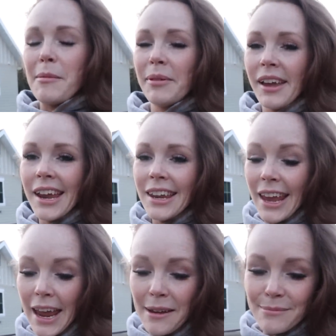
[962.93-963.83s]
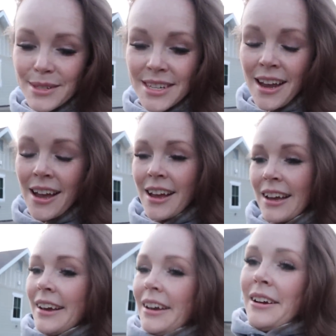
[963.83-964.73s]
We played games.
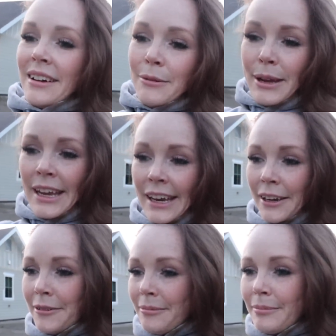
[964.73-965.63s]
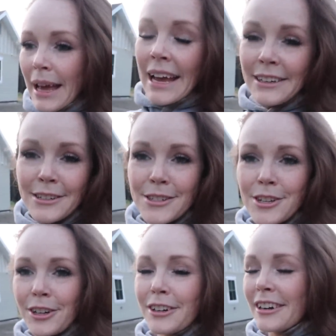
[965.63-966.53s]
We had
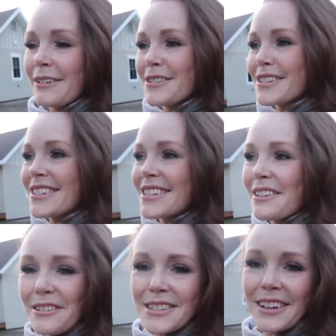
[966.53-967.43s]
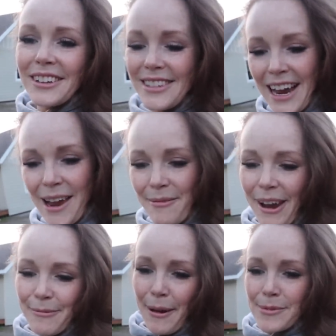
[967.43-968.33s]
dessert. It was just, it was a good time.
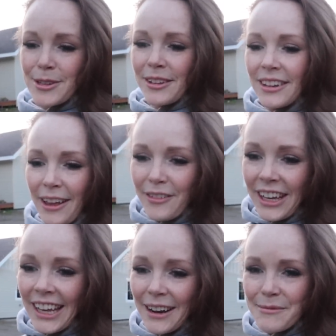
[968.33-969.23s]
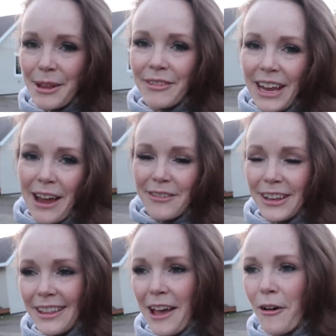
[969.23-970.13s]
I'm absolutely loving it. I'm loving
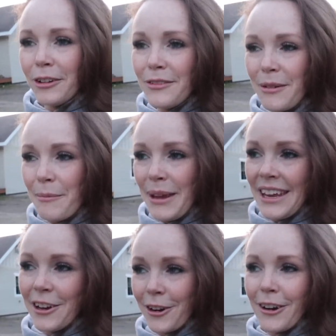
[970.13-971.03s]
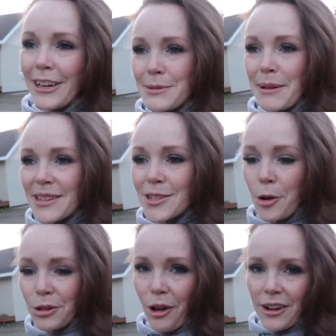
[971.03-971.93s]
having all of them here. It's been
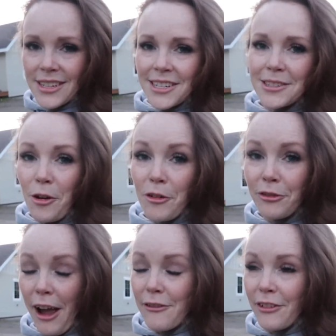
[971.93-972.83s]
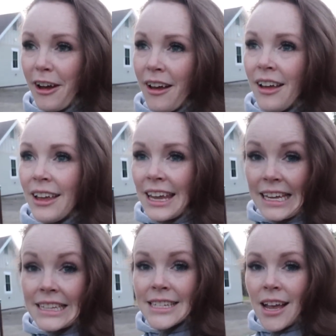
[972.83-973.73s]
so long since all five
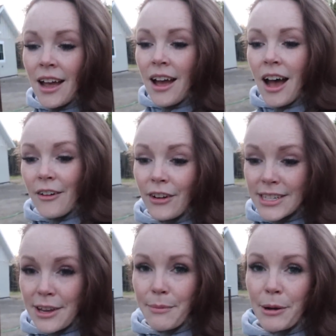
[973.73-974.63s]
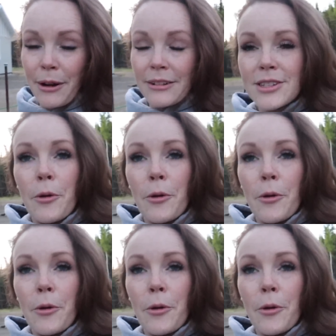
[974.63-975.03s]
kids of us have been around.